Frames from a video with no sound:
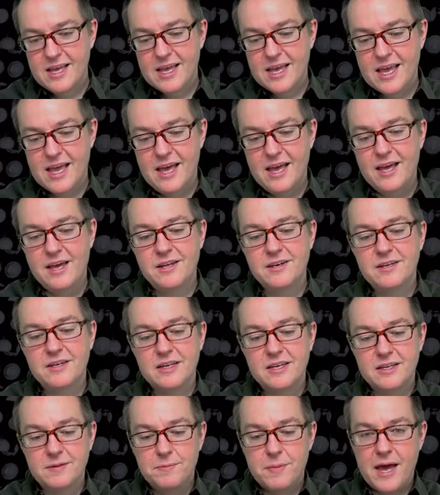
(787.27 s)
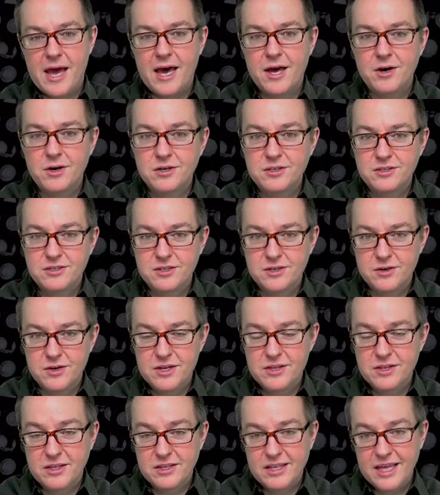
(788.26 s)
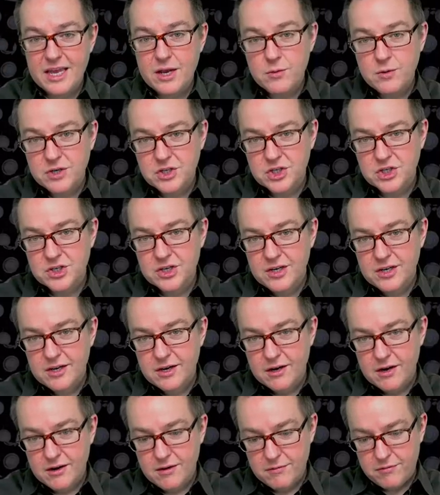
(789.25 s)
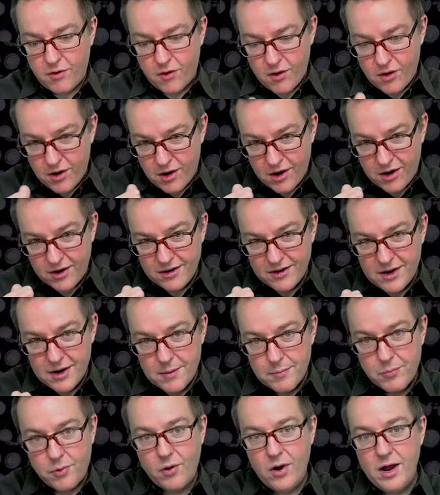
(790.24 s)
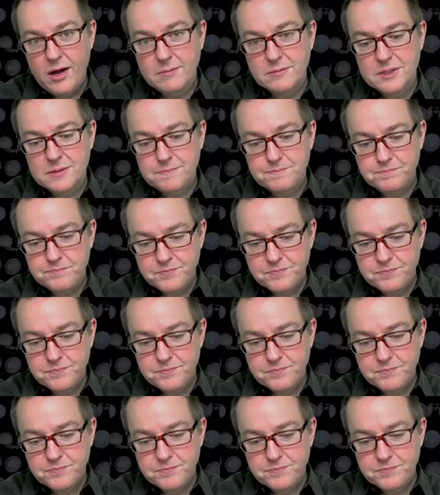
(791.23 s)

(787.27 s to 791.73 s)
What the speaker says: and patterns that are in the language of our prompt